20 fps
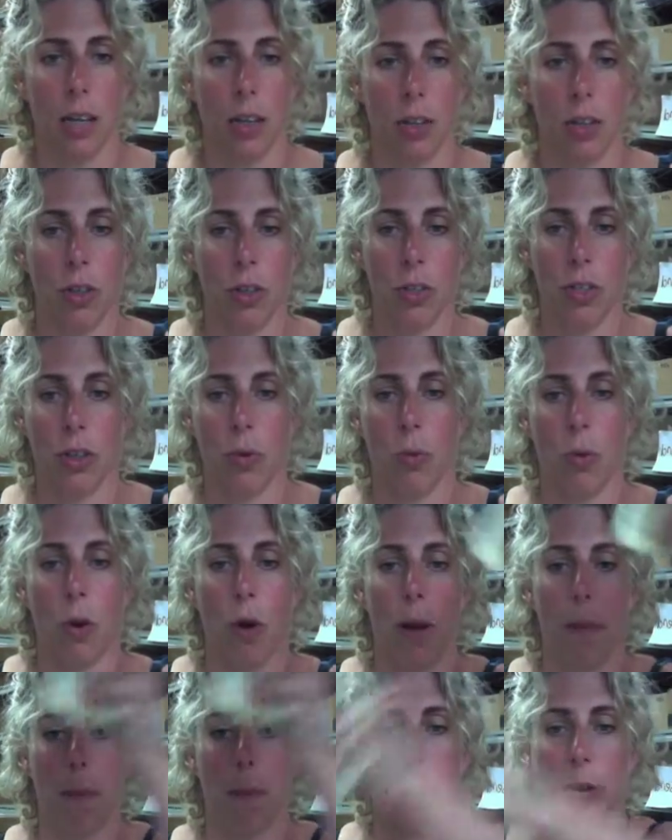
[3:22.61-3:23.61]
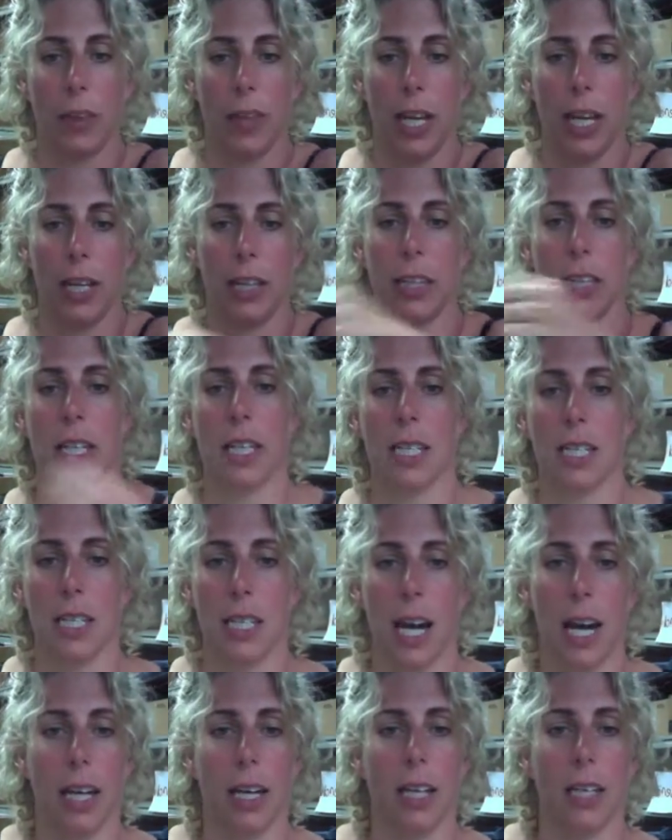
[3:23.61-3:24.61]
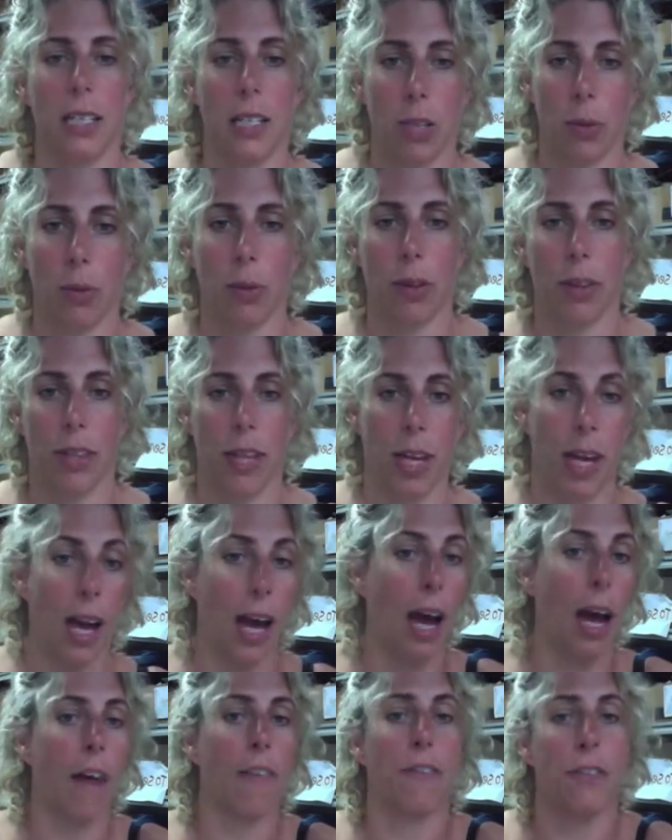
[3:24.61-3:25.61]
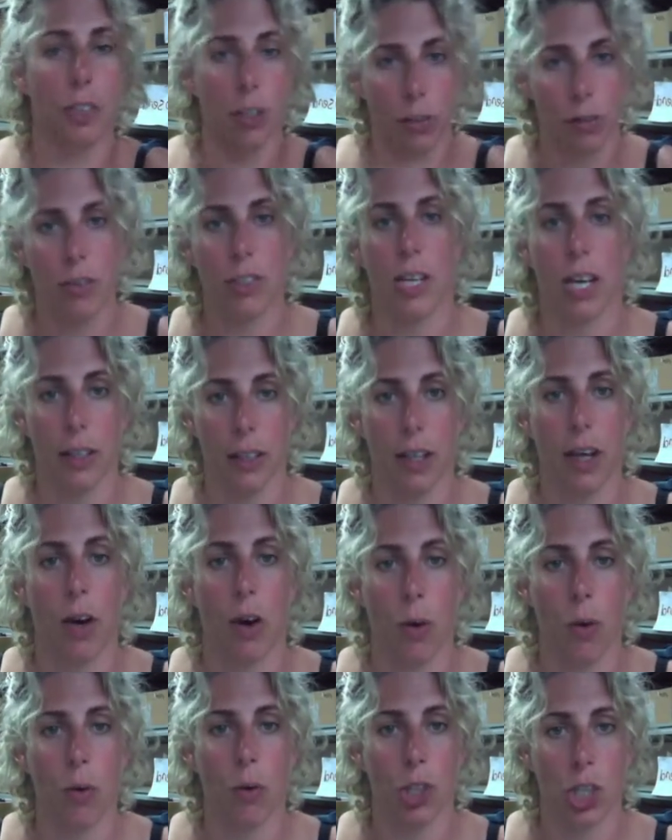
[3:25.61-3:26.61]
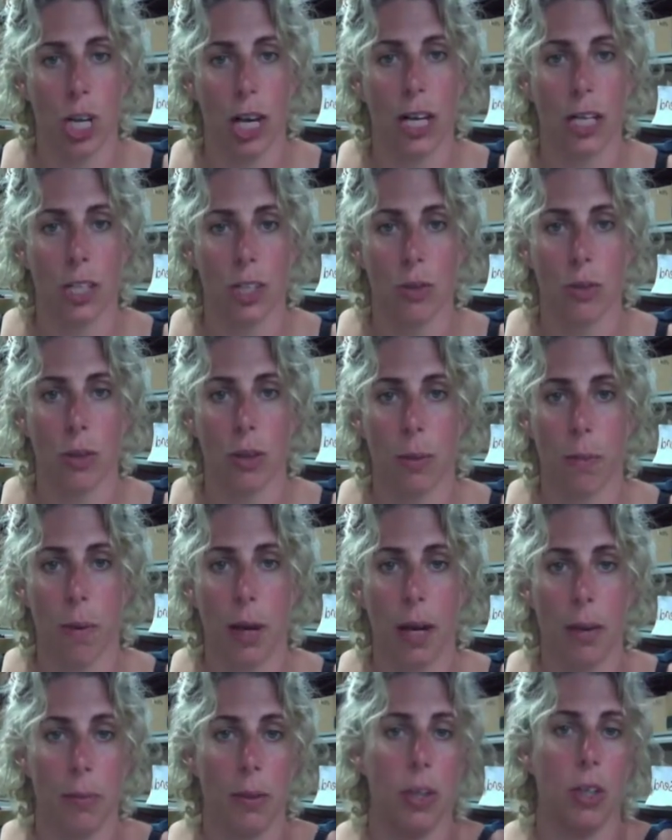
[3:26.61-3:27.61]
use your wipe, put that in the container, deal with that after you've done the whole change with the baby.